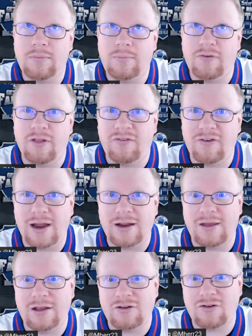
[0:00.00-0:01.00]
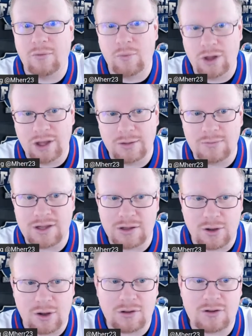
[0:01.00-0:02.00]
for the fact that Trent Williams
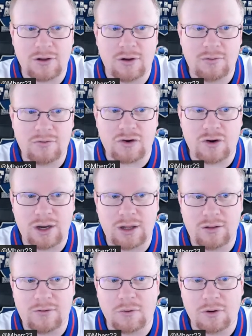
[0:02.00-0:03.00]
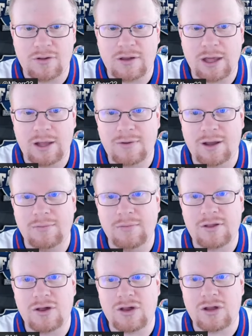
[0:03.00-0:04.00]
is also trending towards a game time
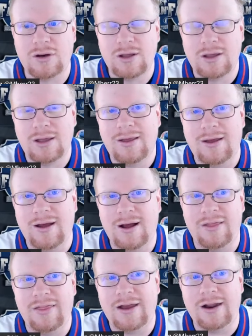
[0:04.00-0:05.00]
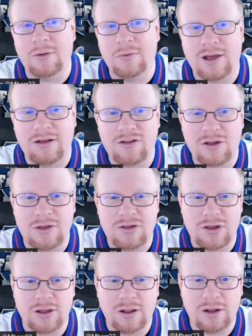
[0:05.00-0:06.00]
decision. That helps out Jimmy
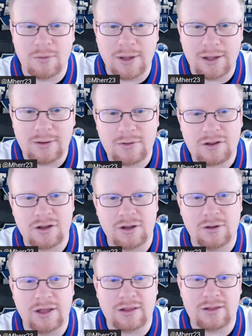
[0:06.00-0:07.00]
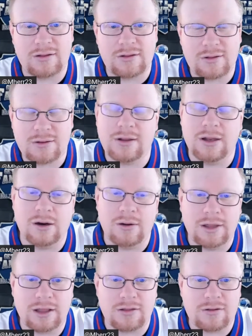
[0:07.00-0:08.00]
G a little bit. So that's
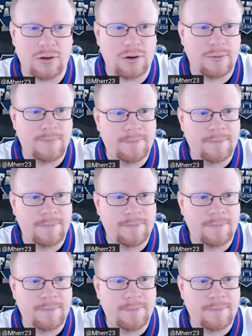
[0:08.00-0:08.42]
good.